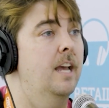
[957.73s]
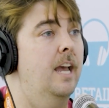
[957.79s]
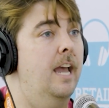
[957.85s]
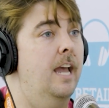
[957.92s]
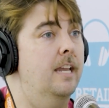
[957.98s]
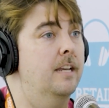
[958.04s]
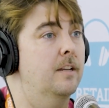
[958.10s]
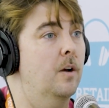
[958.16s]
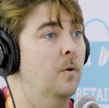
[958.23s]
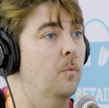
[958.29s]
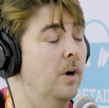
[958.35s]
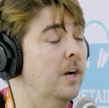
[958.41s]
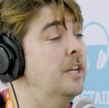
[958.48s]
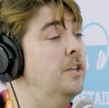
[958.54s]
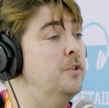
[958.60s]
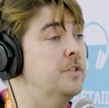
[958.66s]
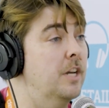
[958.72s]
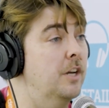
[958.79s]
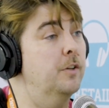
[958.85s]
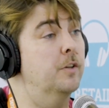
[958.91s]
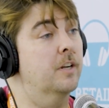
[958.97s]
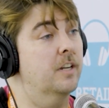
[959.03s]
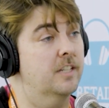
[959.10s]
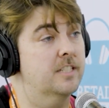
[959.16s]
And what can you tell
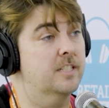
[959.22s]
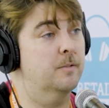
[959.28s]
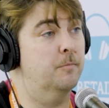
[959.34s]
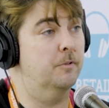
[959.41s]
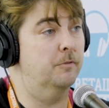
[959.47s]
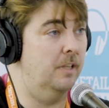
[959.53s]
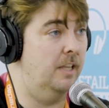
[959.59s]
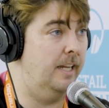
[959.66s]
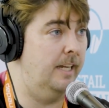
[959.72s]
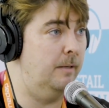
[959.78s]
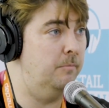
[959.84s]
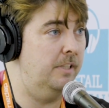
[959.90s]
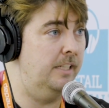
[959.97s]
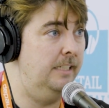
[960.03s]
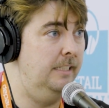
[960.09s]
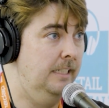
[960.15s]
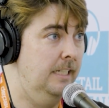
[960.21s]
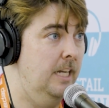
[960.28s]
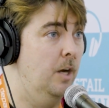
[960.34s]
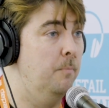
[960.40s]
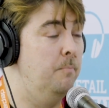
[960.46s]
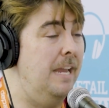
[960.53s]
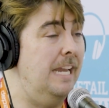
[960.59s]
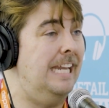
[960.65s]
your customer reliably?
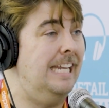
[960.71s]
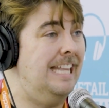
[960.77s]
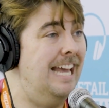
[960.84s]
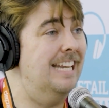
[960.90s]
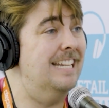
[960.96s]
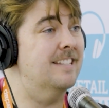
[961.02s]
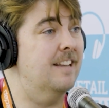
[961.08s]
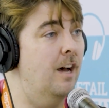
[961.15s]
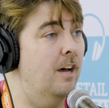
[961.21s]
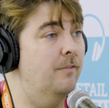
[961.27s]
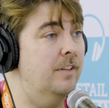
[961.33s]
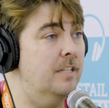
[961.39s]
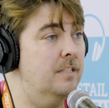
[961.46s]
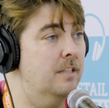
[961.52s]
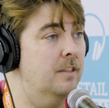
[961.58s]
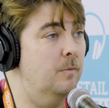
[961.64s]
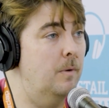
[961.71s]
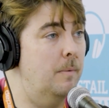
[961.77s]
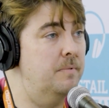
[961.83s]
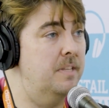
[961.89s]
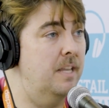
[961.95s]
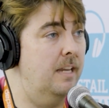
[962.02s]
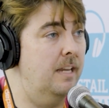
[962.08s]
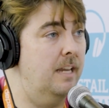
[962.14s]
Making that as obvious on the
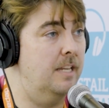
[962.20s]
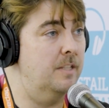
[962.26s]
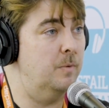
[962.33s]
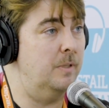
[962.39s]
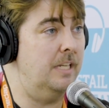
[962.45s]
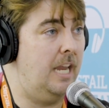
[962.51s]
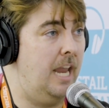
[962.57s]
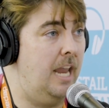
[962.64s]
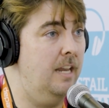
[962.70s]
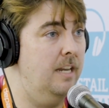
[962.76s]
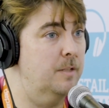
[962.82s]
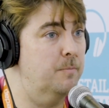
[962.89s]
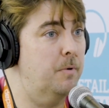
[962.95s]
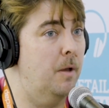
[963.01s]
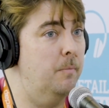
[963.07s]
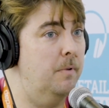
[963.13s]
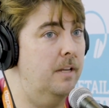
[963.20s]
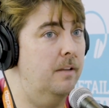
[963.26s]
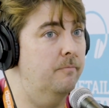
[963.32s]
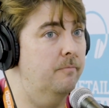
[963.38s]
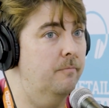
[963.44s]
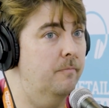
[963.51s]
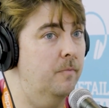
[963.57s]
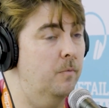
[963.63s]
website as we can is probably
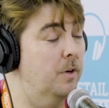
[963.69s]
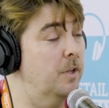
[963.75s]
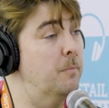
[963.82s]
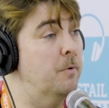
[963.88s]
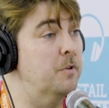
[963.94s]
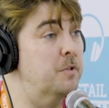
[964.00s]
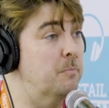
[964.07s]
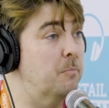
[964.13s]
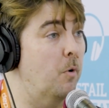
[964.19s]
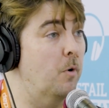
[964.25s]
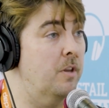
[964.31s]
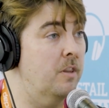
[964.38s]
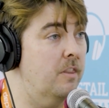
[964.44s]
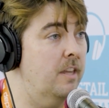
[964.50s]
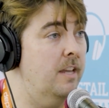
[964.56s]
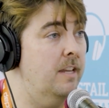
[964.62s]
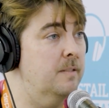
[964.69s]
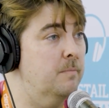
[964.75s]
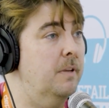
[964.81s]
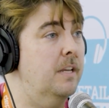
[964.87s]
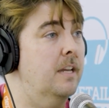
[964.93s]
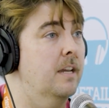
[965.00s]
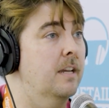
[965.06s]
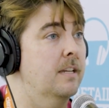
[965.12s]
one of the most important things,
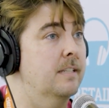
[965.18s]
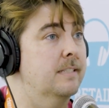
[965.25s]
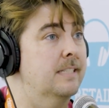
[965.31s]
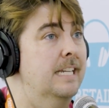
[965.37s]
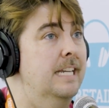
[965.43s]
because